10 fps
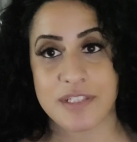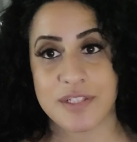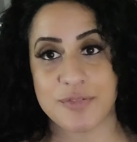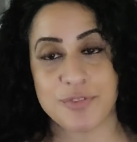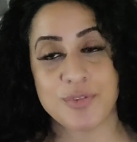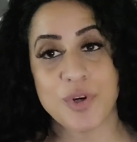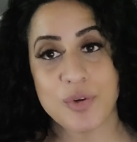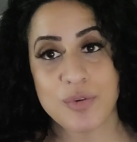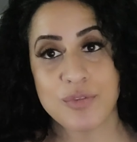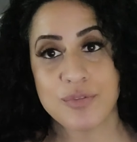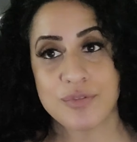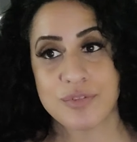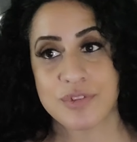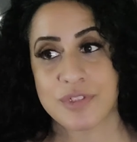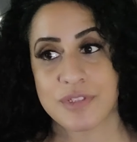If you know
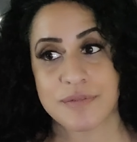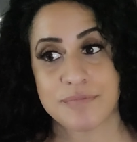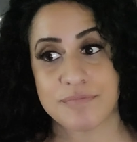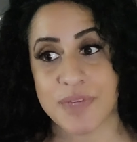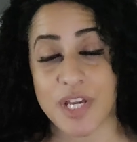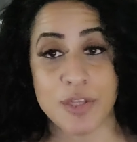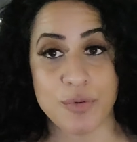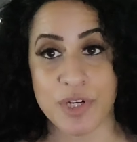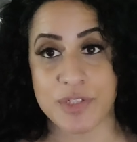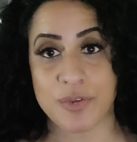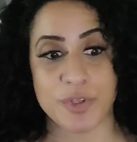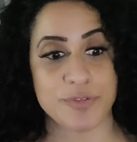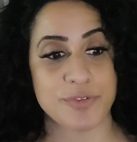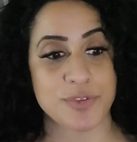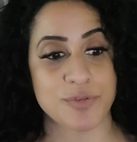anyone, or
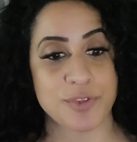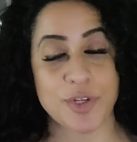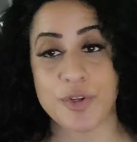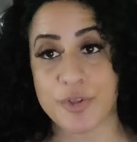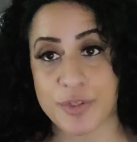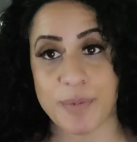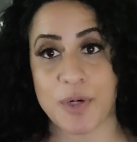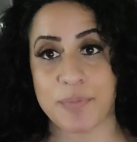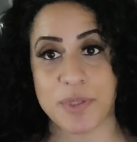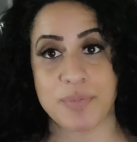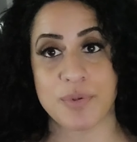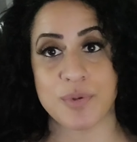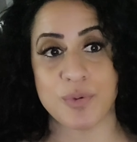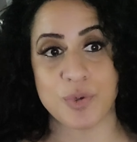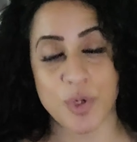if you've heard about people
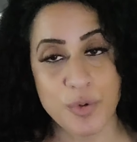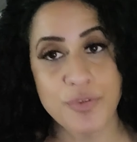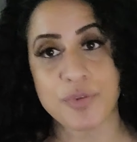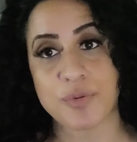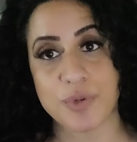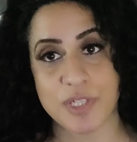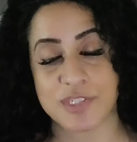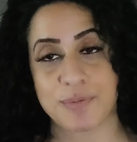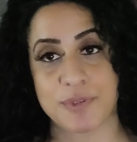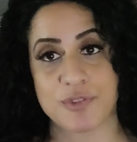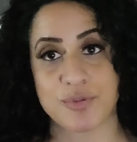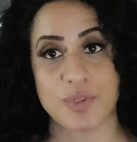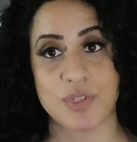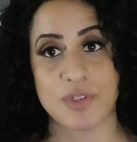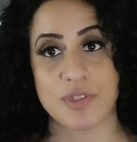who go through a
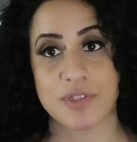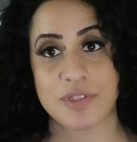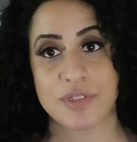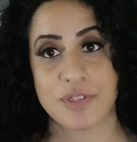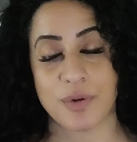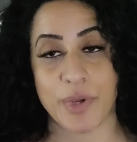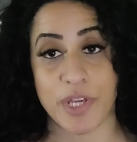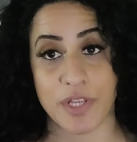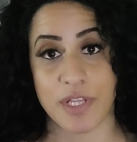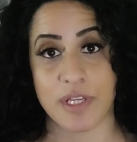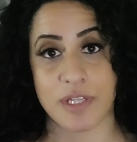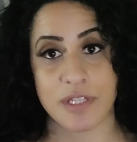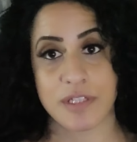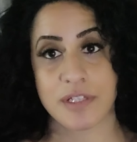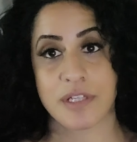spiritual awakening
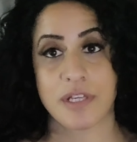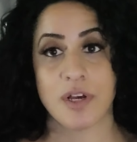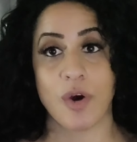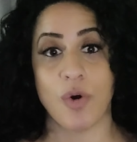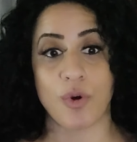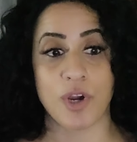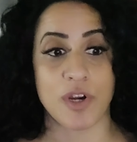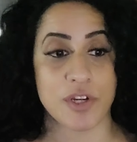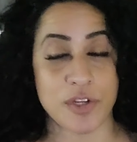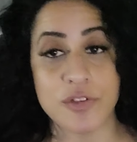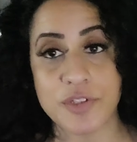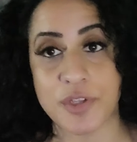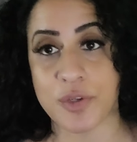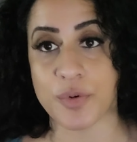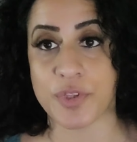or are currently
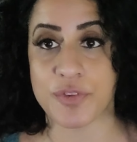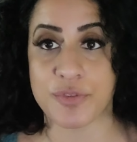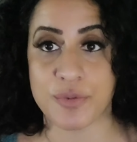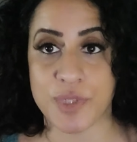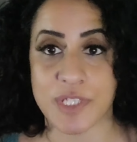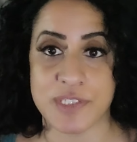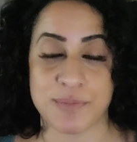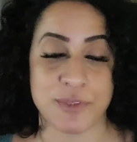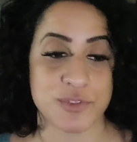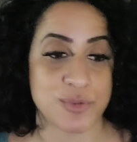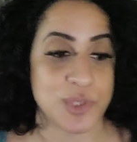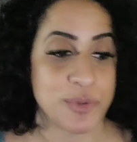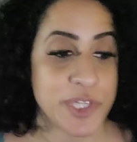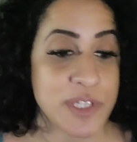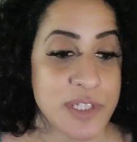going through a spiritual
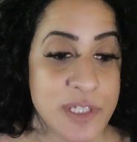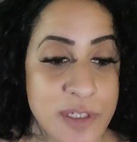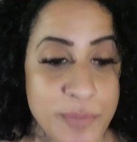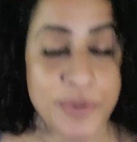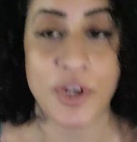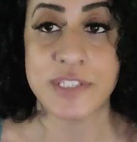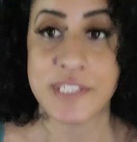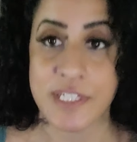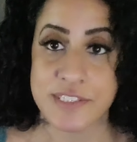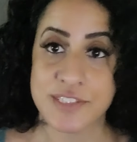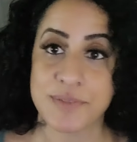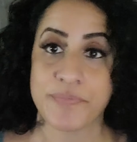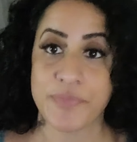awakening process,